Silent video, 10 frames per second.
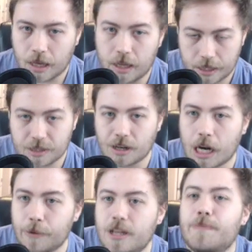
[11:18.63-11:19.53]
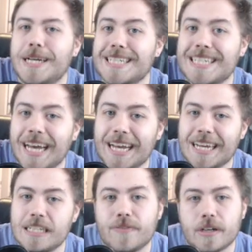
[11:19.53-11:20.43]
This card, when you pitch stack,
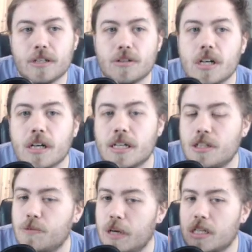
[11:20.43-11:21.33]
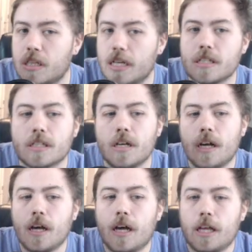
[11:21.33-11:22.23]
is very strong because you pitch this
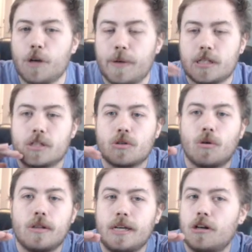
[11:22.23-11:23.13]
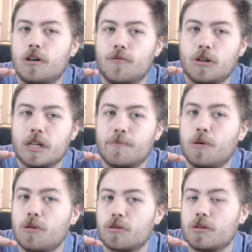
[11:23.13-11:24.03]
and you pitch a Scolding or a Voltic
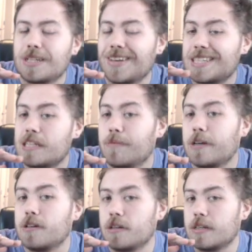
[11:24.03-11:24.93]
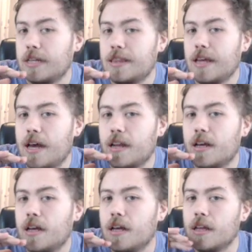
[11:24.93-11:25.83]
Bolt or something similar underneath that.
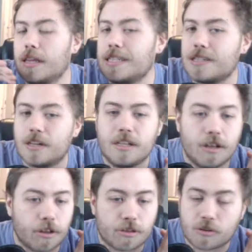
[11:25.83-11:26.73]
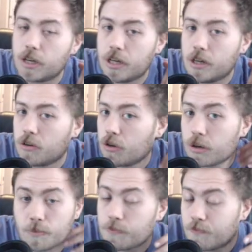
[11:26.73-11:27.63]
This is going to deal 3
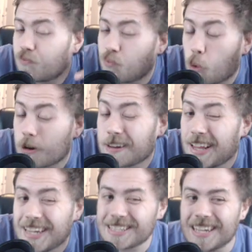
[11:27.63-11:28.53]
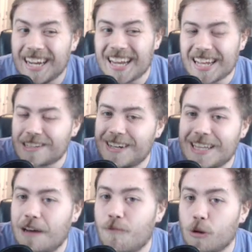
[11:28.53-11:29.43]
or more or less, and then it's going to hit
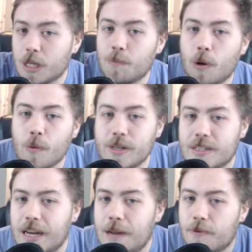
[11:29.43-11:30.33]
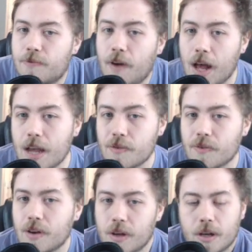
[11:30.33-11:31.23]
that Voltic Bolt, which is going to hit him for 5.
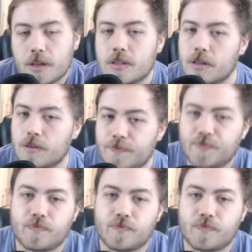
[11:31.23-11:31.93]
So